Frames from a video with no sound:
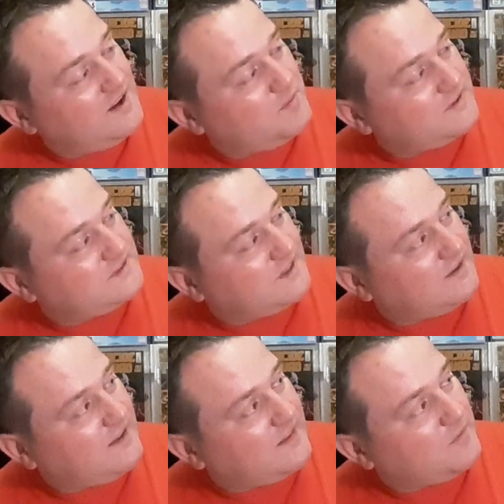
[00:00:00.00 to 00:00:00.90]
But
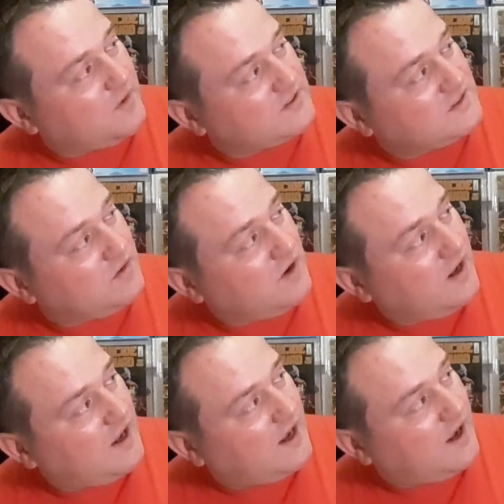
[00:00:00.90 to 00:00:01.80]
there we go. So
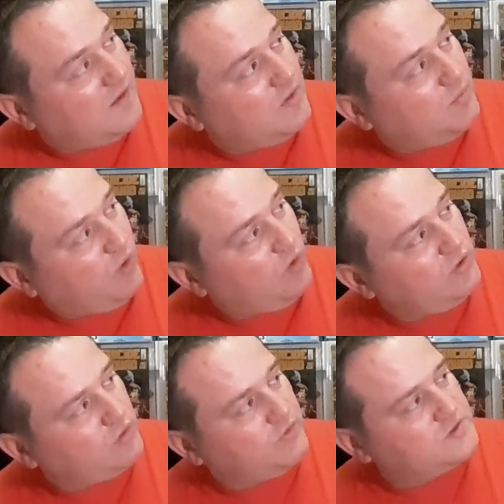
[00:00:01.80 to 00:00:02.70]
the Poor
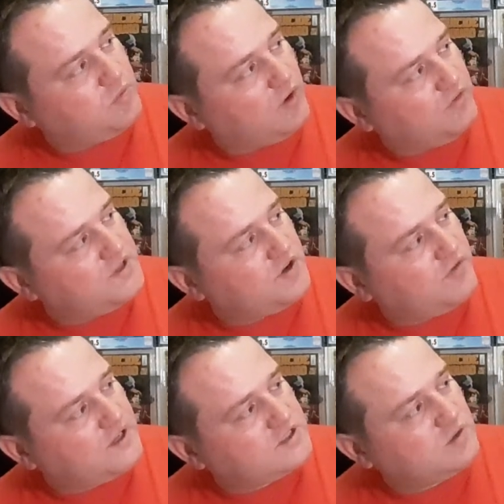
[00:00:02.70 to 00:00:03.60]
Little Rich Boy Richie
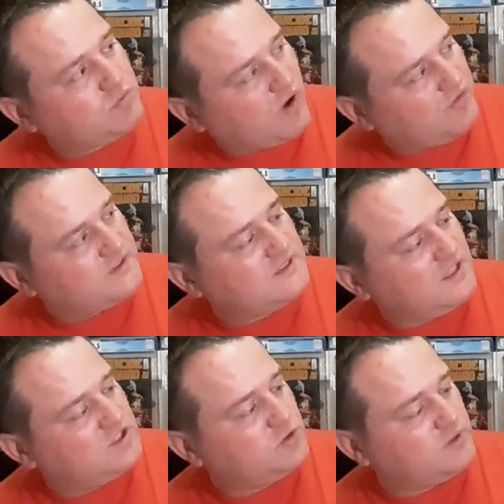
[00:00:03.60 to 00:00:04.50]
Rich Profits
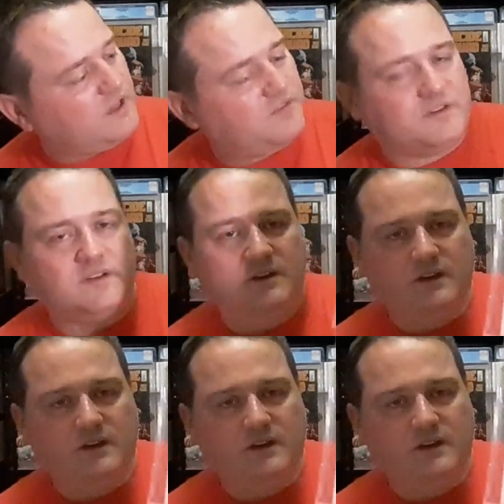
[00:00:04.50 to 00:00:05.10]
issue 11.